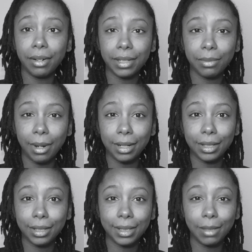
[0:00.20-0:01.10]
wanted
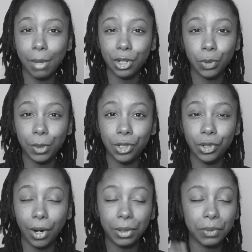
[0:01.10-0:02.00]
to see Machu
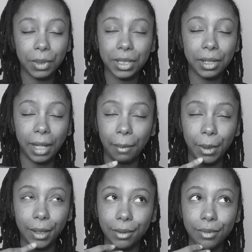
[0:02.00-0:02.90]
Picchu. I always wanted to climb
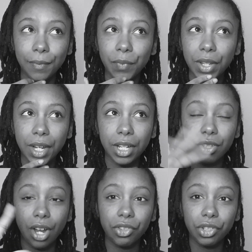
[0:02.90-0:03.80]
it and
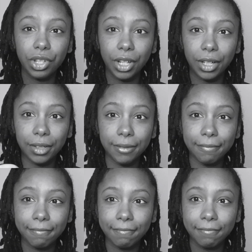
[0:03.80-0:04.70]
touch the
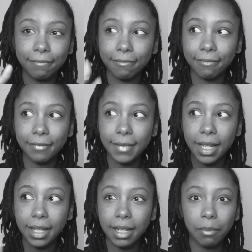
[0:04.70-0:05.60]

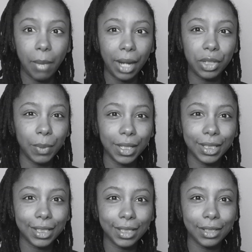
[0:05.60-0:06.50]

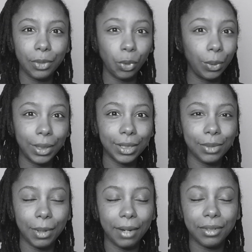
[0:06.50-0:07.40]
monuments, the ruins,
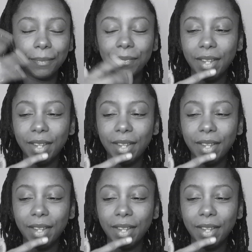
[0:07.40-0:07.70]
whatever.